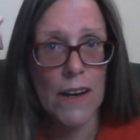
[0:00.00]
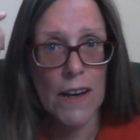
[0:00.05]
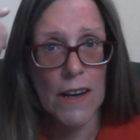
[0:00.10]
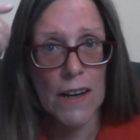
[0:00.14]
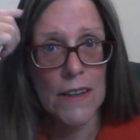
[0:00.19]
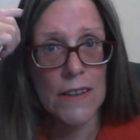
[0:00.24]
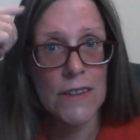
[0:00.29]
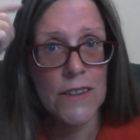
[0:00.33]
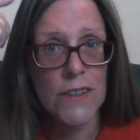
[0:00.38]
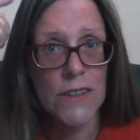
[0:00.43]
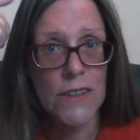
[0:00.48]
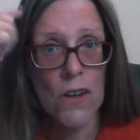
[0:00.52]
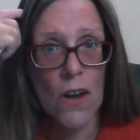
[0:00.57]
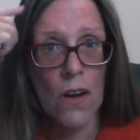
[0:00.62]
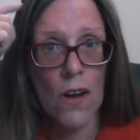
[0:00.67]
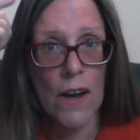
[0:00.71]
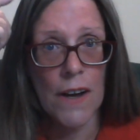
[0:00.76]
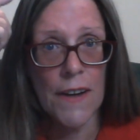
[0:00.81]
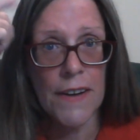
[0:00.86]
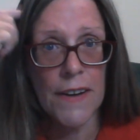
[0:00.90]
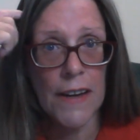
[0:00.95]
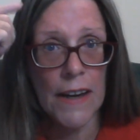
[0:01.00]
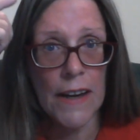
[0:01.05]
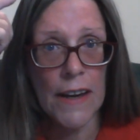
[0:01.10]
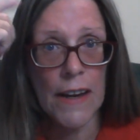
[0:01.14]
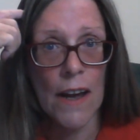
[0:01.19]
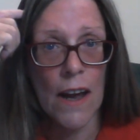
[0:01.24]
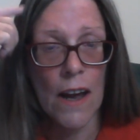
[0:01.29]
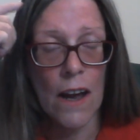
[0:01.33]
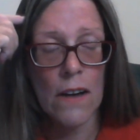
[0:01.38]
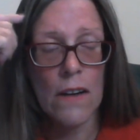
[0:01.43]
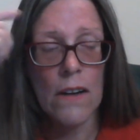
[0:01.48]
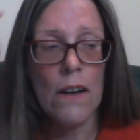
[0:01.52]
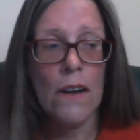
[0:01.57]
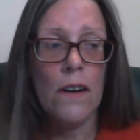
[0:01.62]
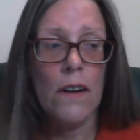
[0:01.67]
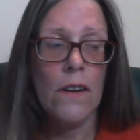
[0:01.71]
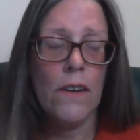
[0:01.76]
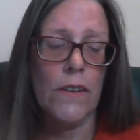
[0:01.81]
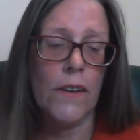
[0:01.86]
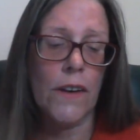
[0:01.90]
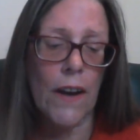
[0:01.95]
inside here.
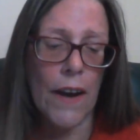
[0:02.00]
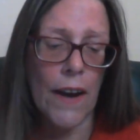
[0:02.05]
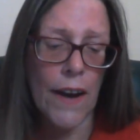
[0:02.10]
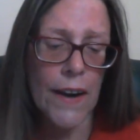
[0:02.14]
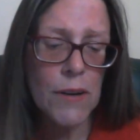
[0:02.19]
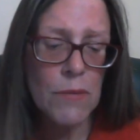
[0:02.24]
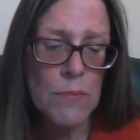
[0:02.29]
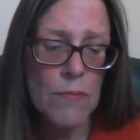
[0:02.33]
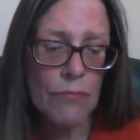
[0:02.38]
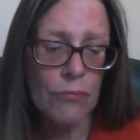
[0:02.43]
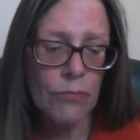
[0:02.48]
Okay?